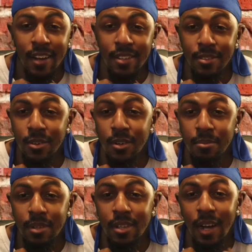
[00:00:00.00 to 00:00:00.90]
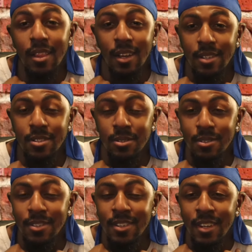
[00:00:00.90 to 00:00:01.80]
knowing me, I like to,
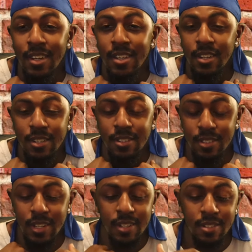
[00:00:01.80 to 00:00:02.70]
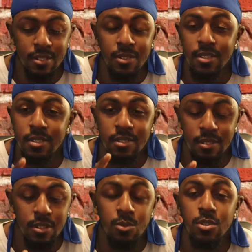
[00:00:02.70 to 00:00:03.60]
because like, you
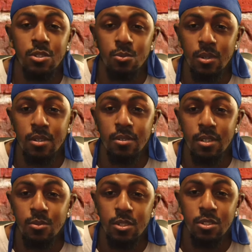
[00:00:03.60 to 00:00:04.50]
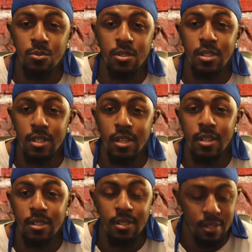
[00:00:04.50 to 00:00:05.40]
can know what you want and what you want to
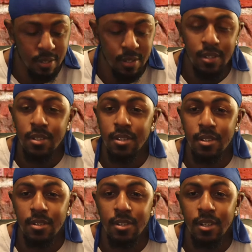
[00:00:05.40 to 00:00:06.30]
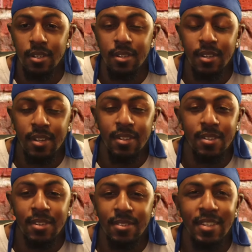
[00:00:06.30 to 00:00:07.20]
get, okay?
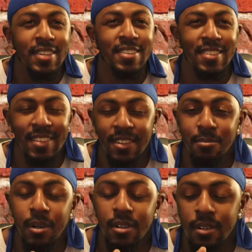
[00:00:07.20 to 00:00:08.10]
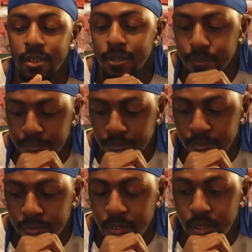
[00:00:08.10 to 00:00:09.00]
But,
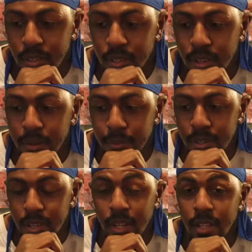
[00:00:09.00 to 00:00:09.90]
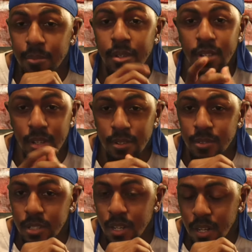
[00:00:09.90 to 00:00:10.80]
yeah, man, y'all let me know
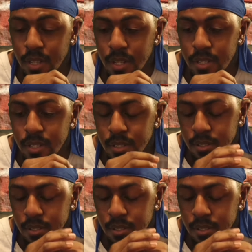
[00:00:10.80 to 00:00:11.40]
what y'all like.